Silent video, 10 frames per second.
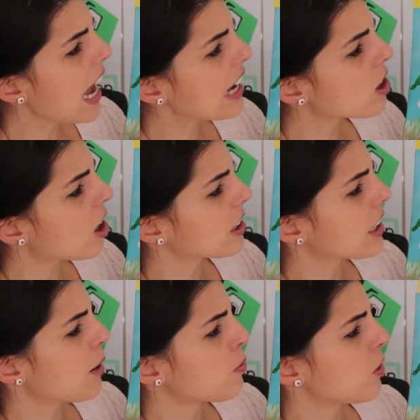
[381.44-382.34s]
I
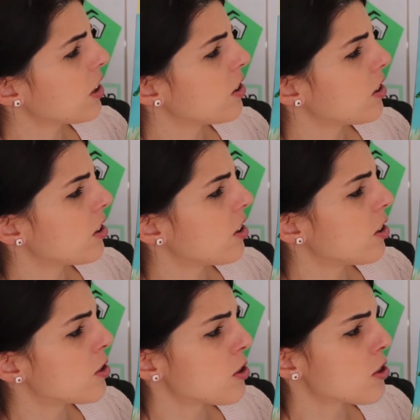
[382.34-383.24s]
can't come with
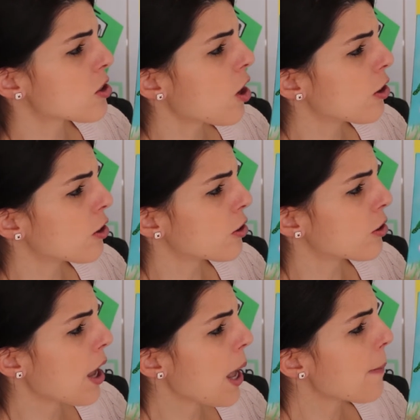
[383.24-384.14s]
you to show
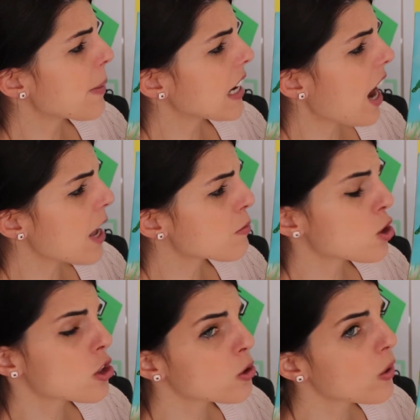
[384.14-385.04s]
you, but I'm
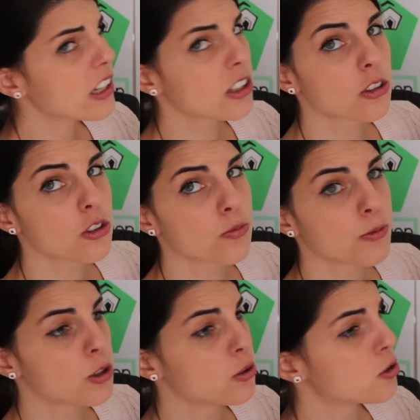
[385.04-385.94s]
sure you'll
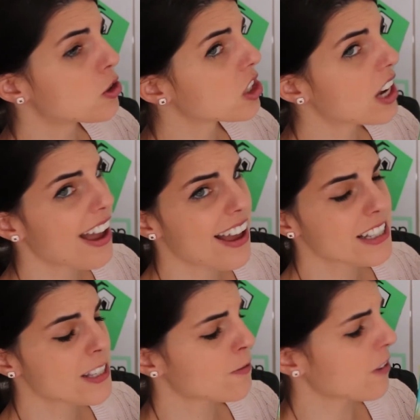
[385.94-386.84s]
do
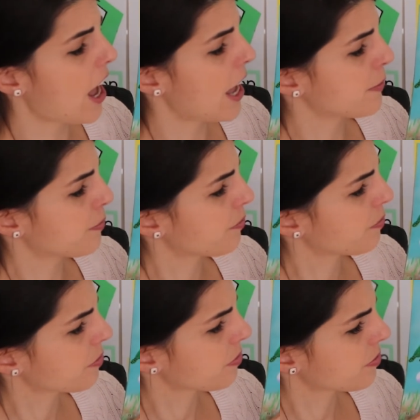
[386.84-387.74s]
just fine.
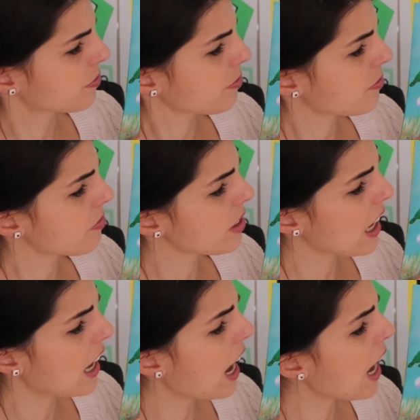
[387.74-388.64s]

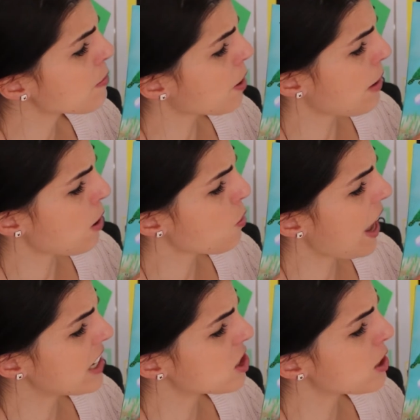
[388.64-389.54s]
I'm on my
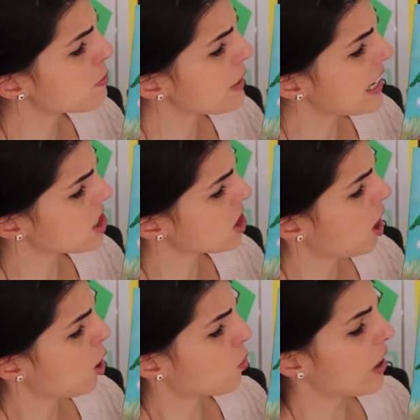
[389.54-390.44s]
way to the
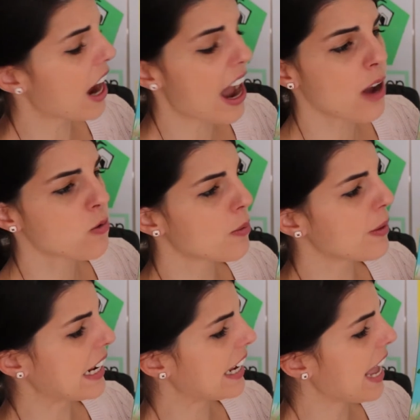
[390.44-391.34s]
beach where I will
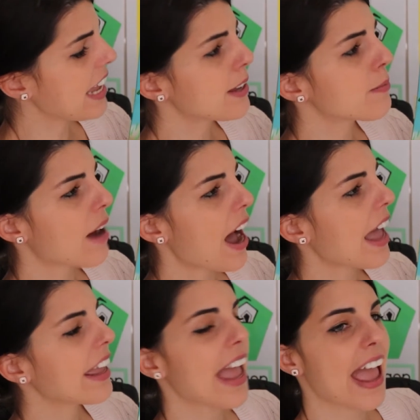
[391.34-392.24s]
be laying
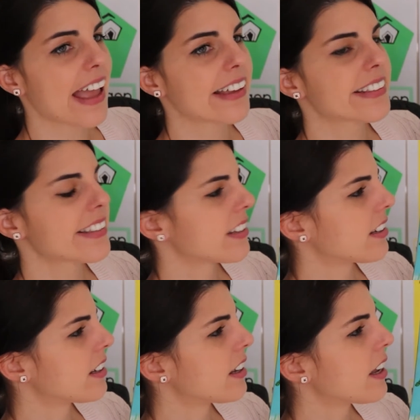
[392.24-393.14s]
my eggs.